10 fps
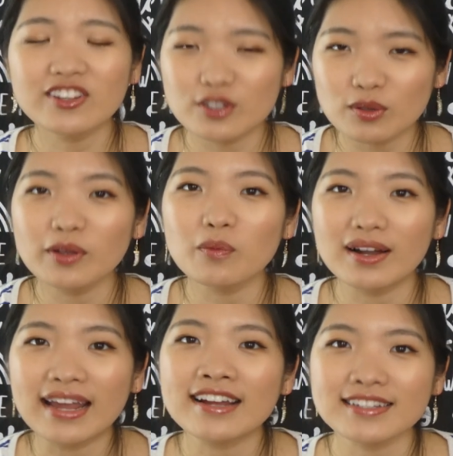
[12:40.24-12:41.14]
there's only
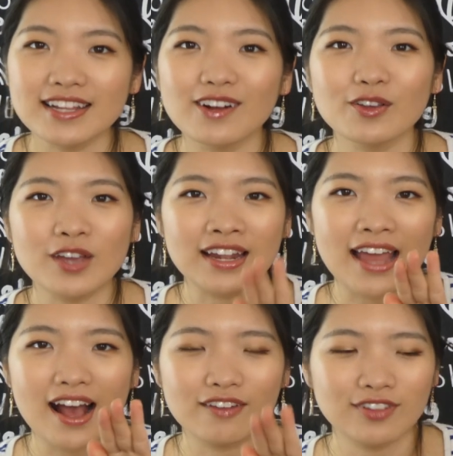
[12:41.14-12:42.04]
one hairstyle you can
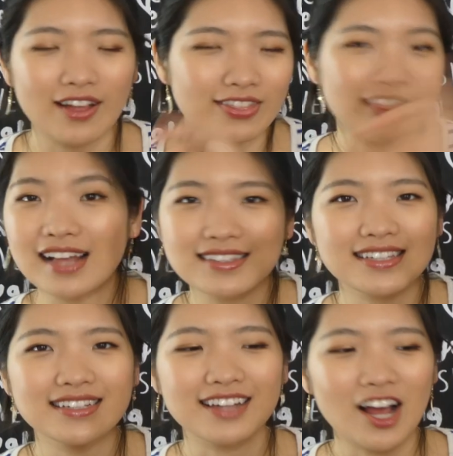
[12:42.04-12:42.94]
have, and that's
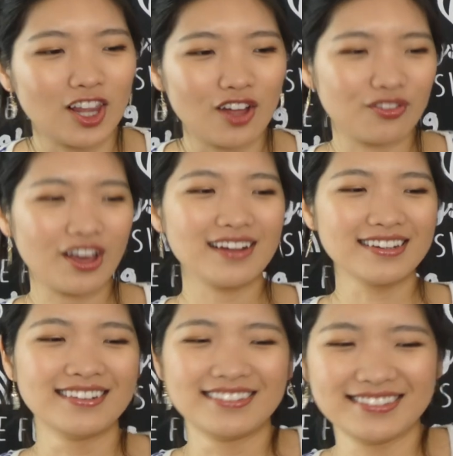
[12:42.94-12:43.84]
it. I love
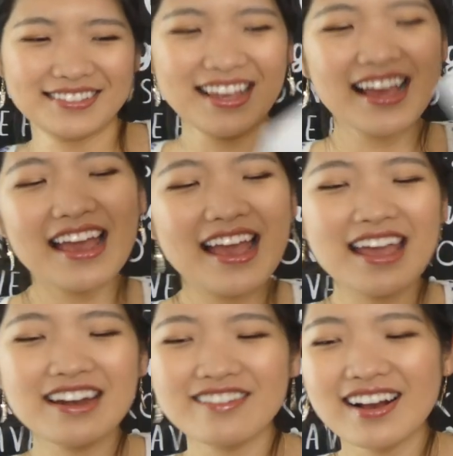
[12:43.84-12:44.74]
that.
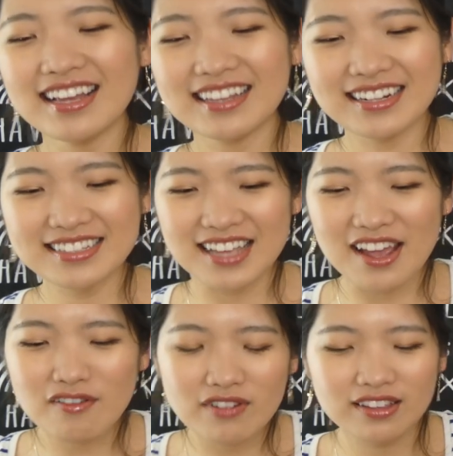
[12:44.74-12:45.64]
Anyway, that is
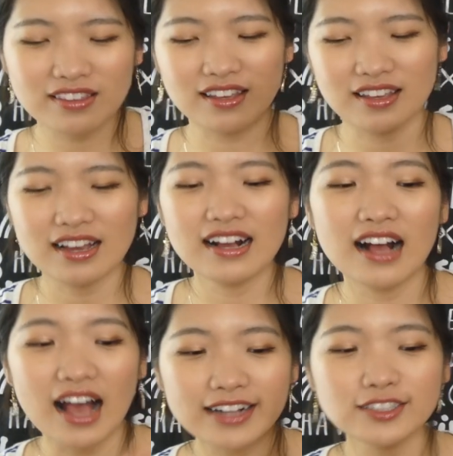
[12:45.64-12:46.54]
everything.
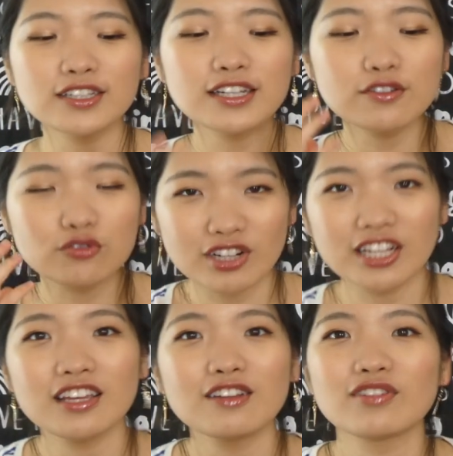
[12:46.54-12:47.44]
I actually
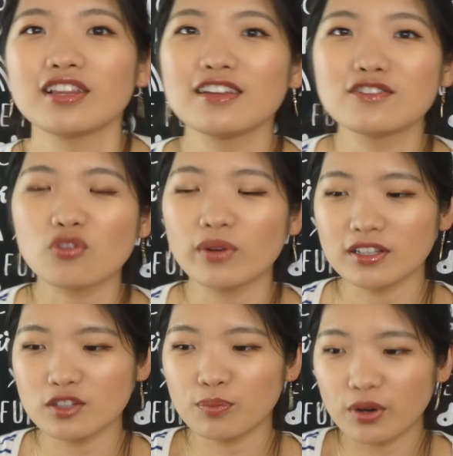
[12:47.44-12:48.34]
really, really enjoy
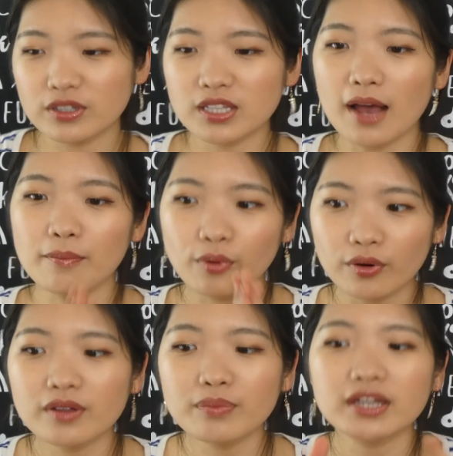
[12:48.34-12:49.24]
this box. I
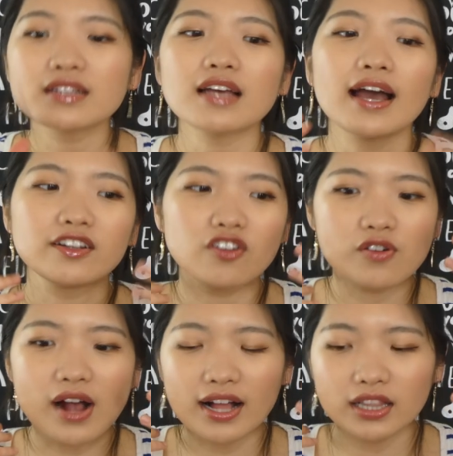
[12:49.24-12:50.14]
bought it because I know
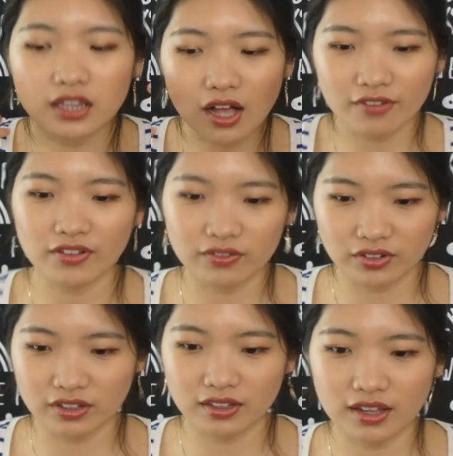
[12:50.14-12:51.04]
I love
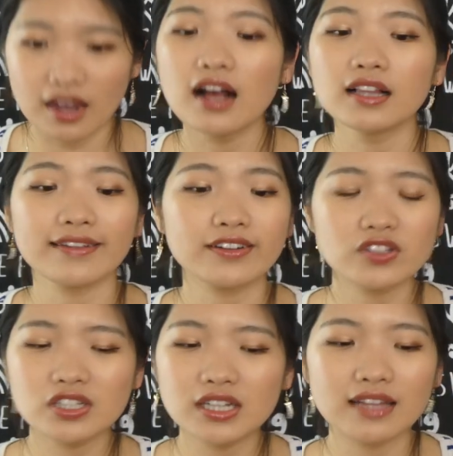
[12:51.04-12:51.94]
everything. Like,
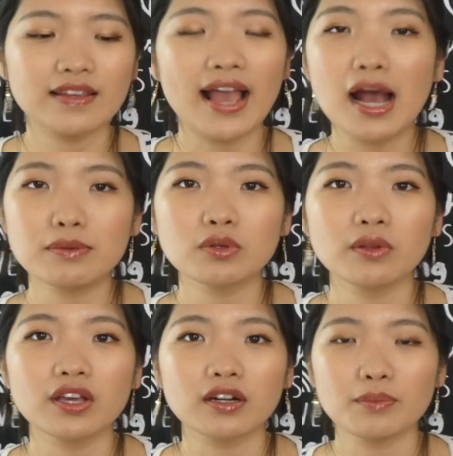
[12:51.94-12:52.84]
there's nothing
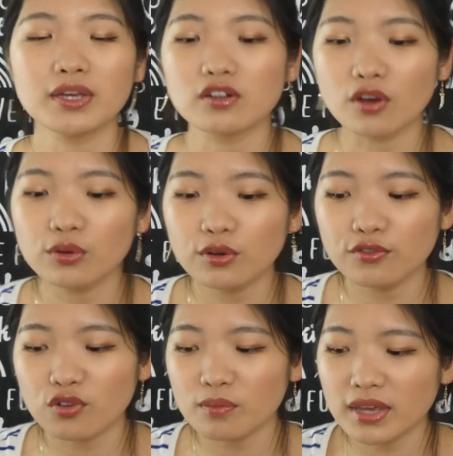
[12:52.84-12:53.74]
absolutely gonna be a no-no
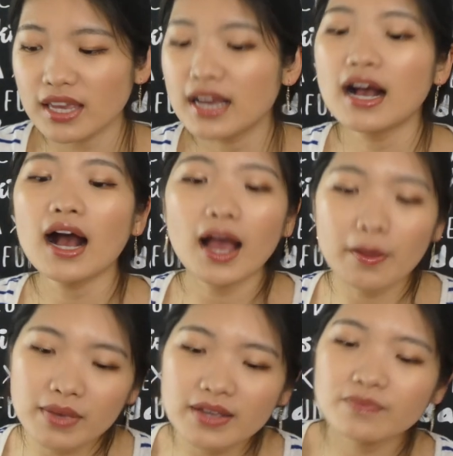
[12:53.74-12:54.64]
for me.
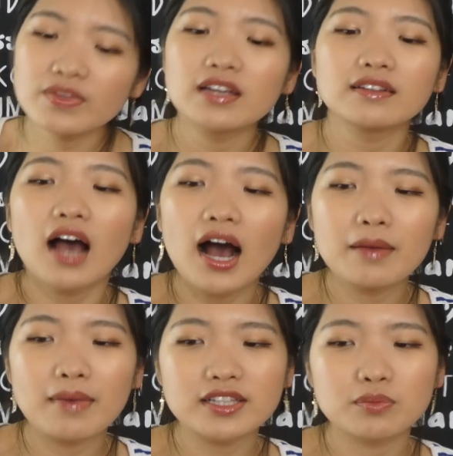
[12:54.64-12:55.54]
I mean, the
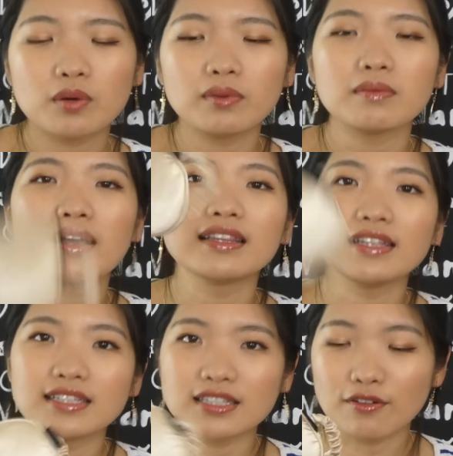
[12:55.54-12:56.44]
eye mask is probably my
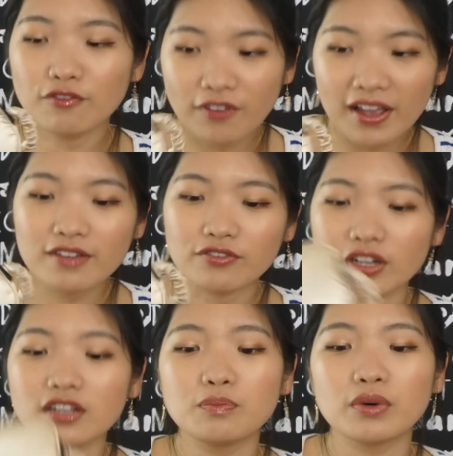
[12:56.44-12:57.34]
least
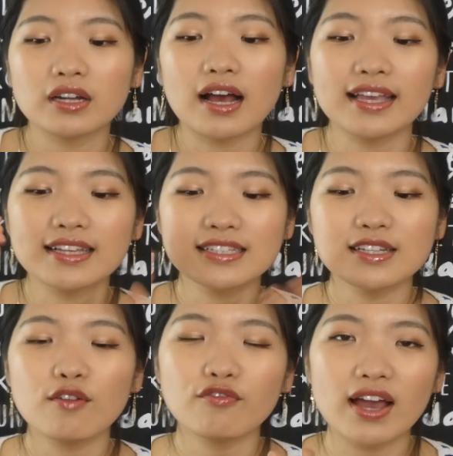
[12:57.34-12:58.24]
favorite, but I can
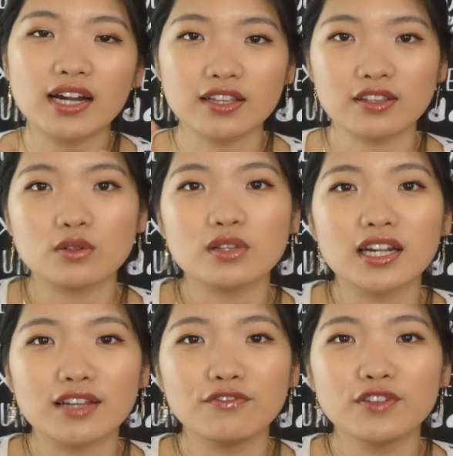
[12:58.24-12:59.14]
still find a use,
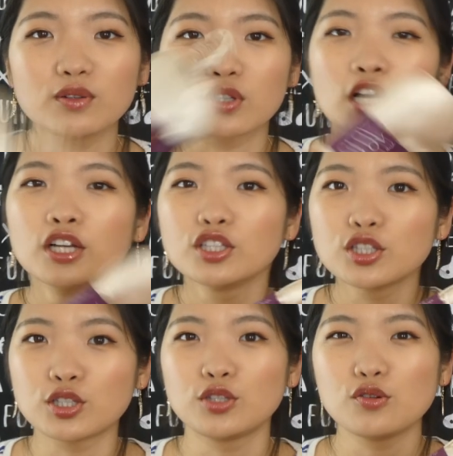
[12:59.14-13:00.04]
and it feels
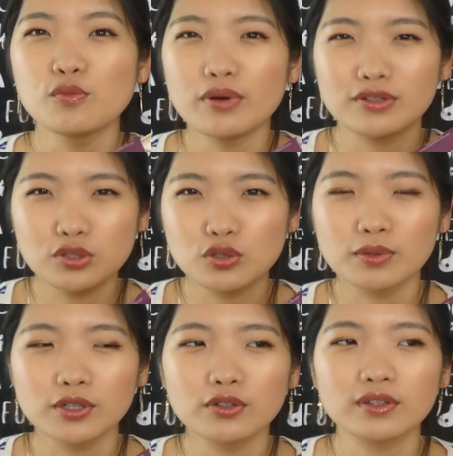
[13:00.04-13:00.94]
super,
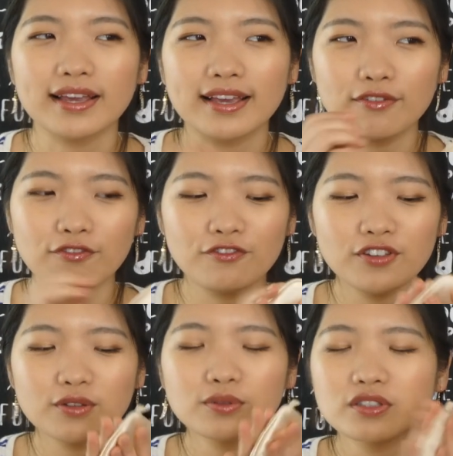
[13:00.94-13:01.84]
super good. Like, it
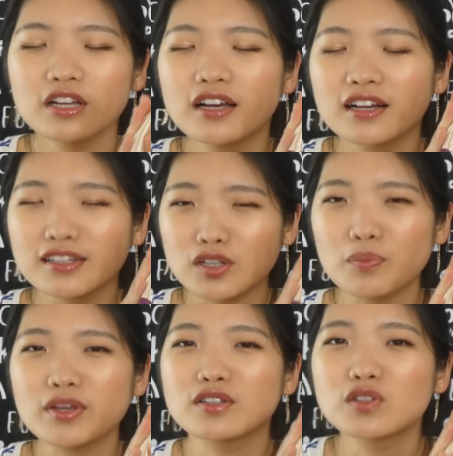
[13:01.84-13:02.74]
feels gonna
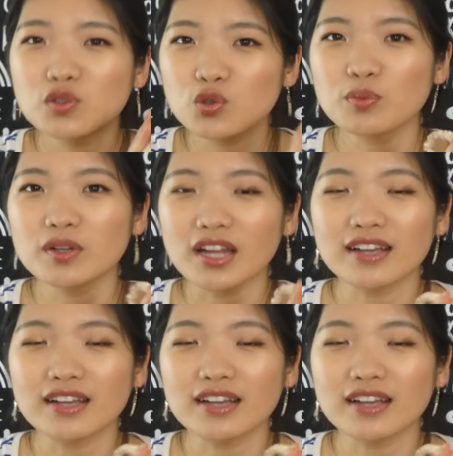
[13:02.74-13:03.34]
be a super